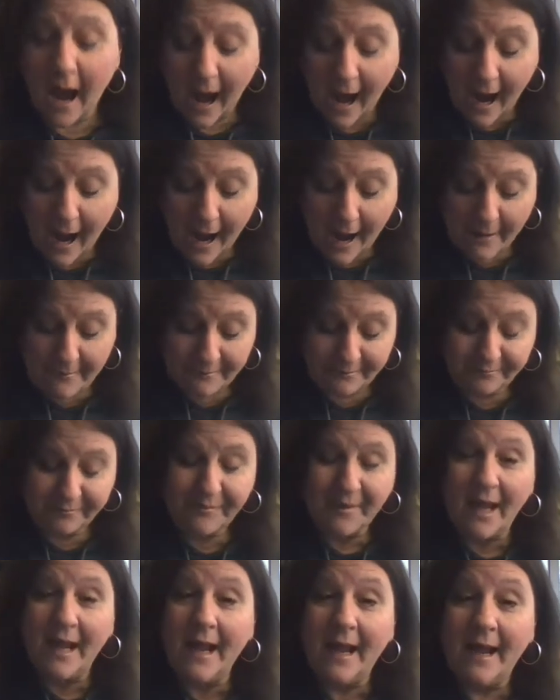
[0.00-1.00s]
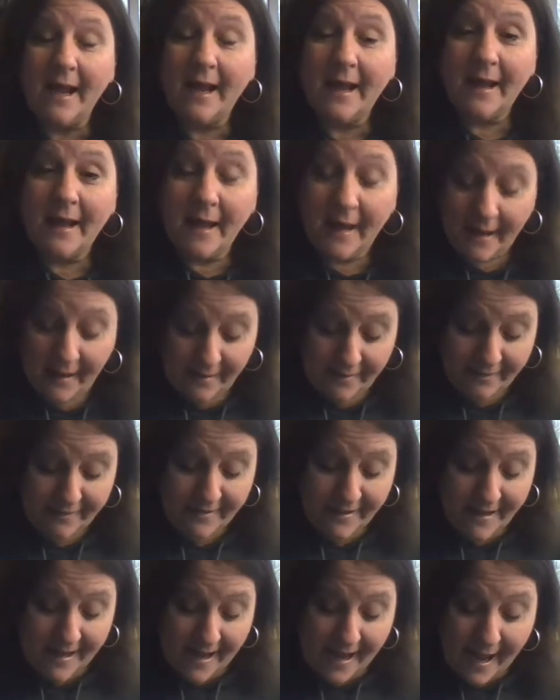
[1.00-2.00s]

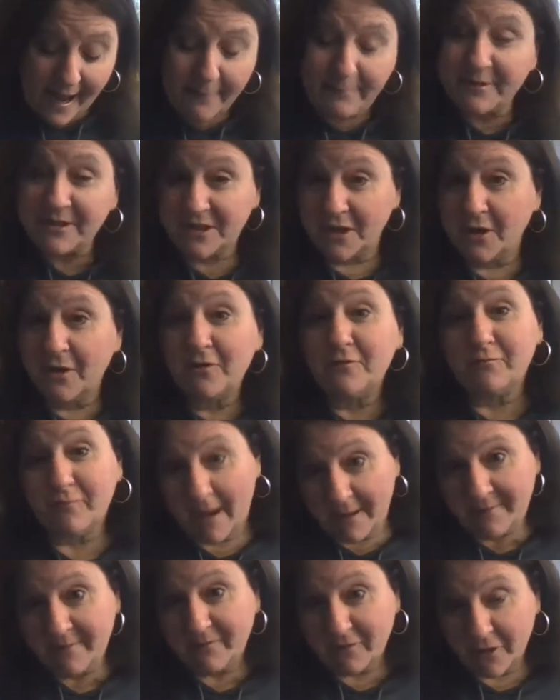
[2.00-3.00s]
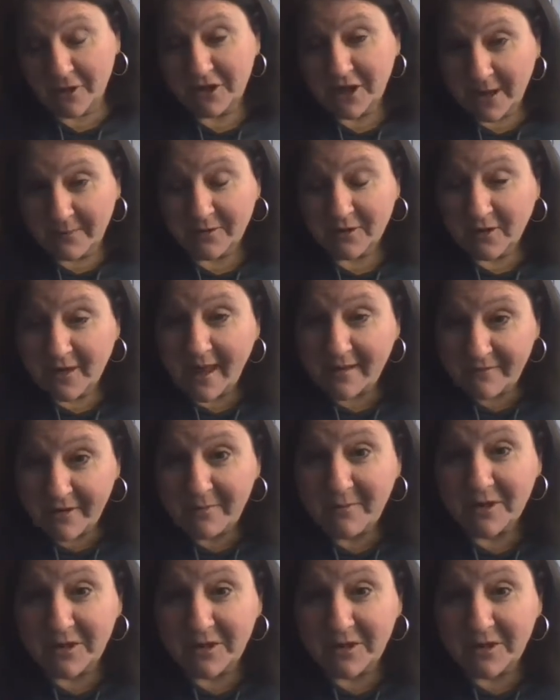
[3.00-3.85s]
the episode right before chapter 11,